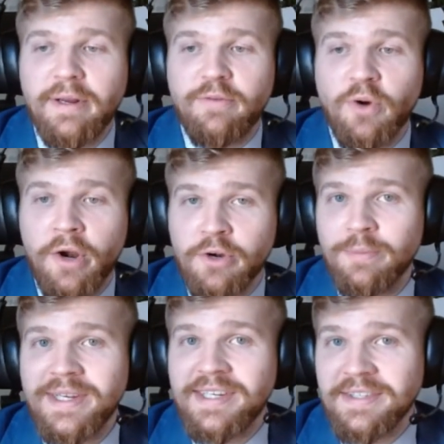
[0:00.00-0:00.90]
But if you're
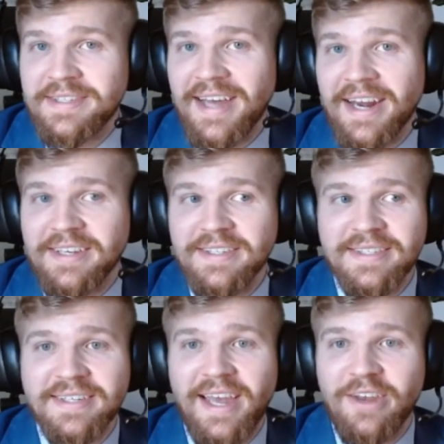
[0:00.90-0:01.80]
under maintained
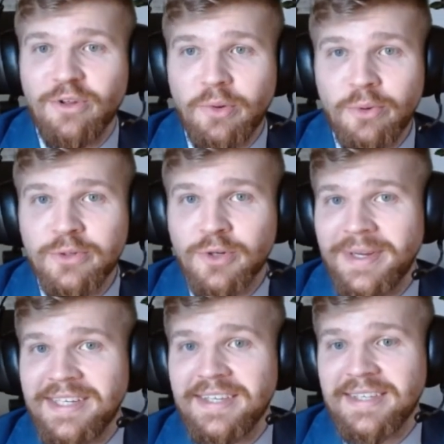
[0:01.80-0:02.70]
status and you lose your
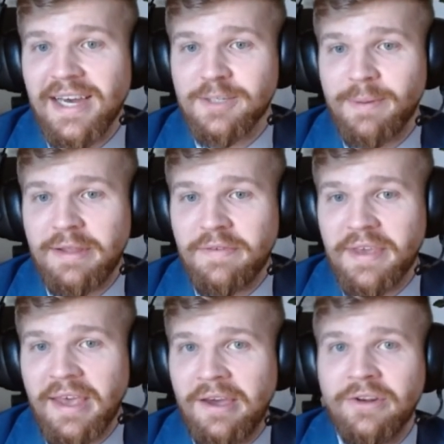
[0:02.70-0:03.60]
maintained status by
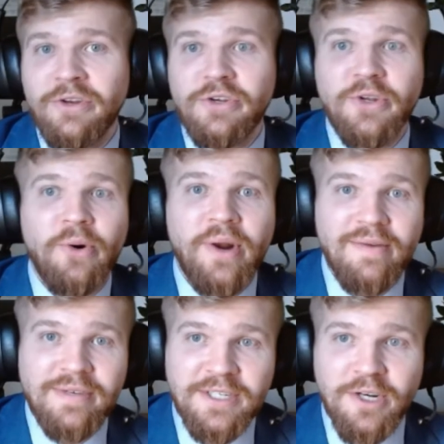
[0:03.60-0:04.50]
leaving Canada, you don't
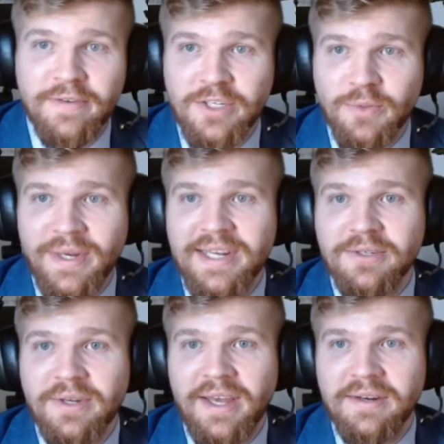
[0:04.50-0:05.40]
have a TRV to
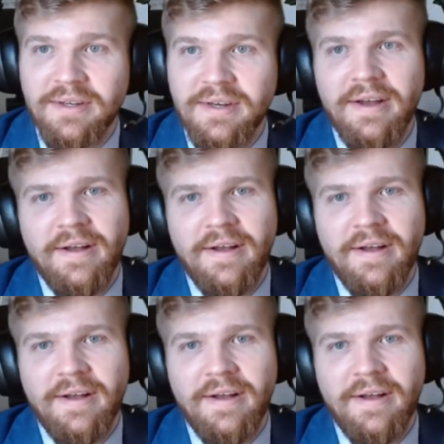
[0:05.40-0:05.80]
re-enter Canada,